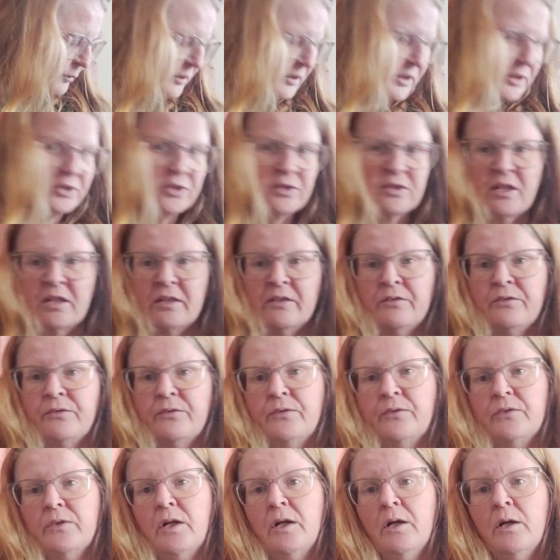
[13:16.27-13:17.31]
when I just kind of,
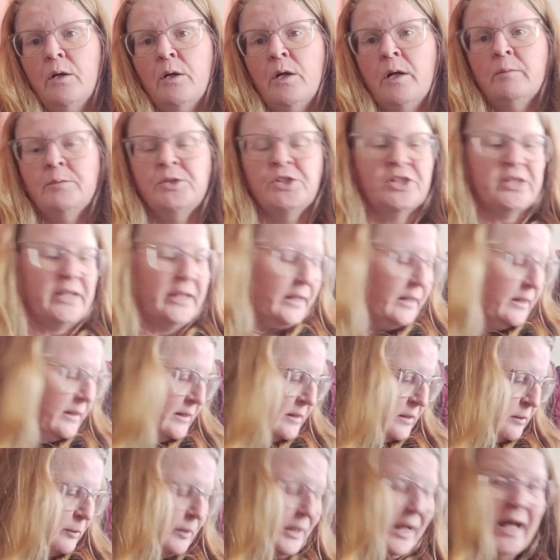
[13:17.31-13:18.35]
oh, I'm just getting
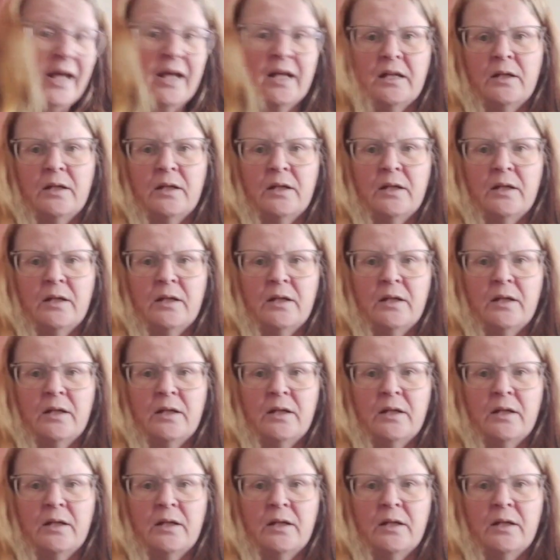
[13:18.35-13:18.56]
this one.